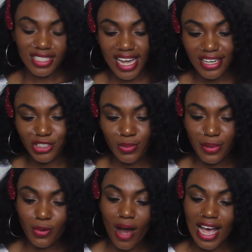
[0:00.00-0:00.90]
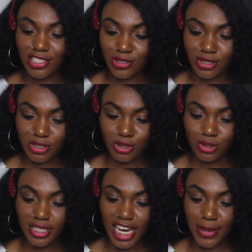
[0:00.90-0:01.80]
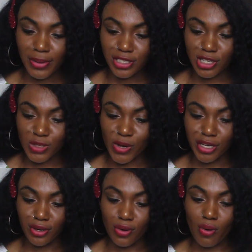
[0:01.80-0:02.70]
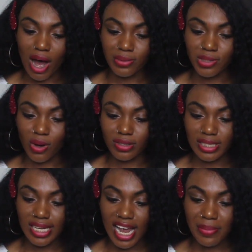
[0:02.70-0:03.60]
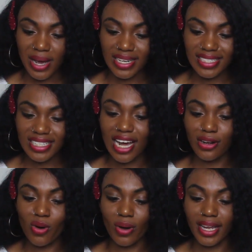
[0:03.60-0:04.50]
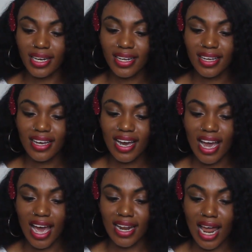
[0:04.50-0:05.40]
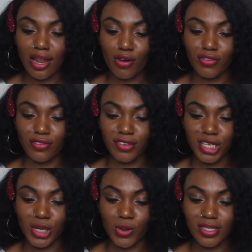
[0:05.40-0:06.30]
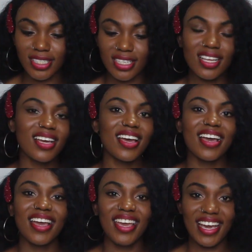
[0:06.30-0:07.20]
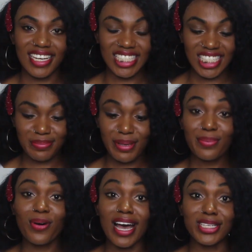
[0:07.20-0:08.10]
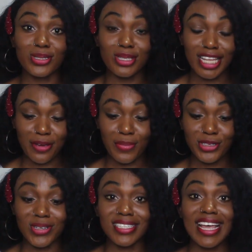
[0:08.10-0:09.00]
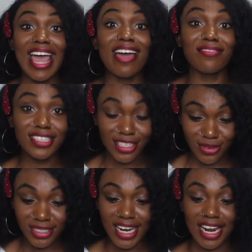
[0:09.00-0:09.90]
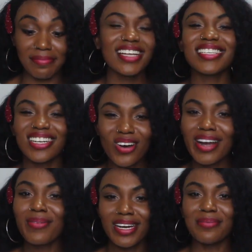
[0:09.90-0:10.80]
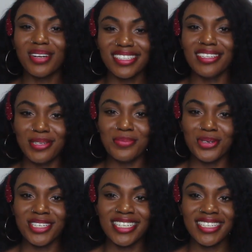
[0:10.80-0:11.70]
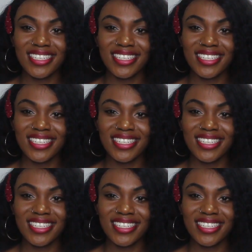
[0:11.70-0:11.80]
said, do people ask to take pictures when you go out all the time, and is it annoying? And I love your videos. Yes, people ask to take pictures every single time. It's annoying when I'm not in the mood,